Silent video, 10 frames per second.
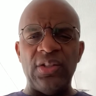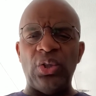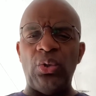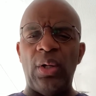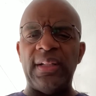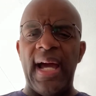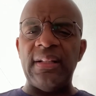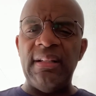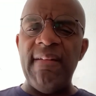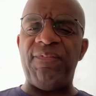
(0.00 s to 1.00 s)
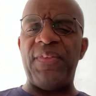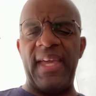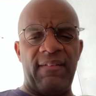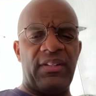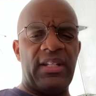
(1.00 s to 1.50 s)
So Lord God, lift the
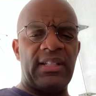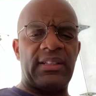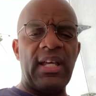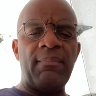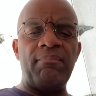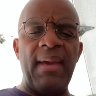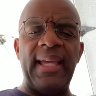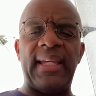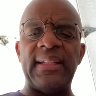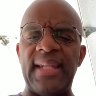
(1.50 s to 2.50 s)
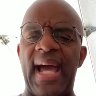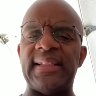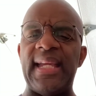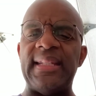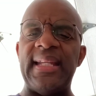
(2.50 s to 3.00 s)
heaviness, make it
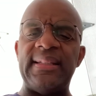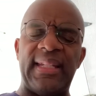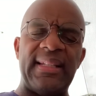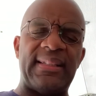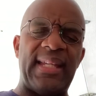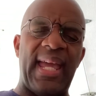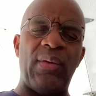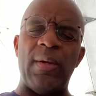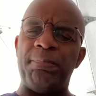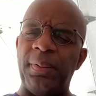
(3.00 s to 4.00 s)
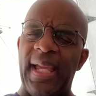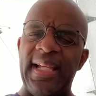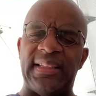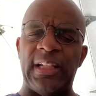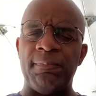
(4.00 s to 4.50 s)
not an intense day,
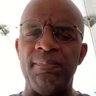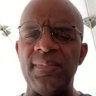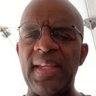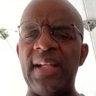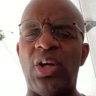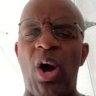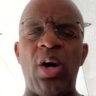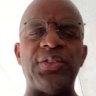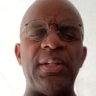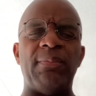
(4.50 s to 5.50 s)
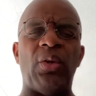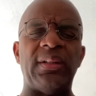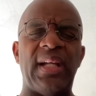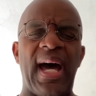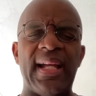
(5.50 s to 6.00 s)
replace it and cause them,
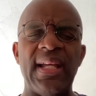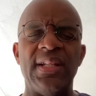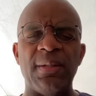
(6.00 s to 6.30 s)
Lord God,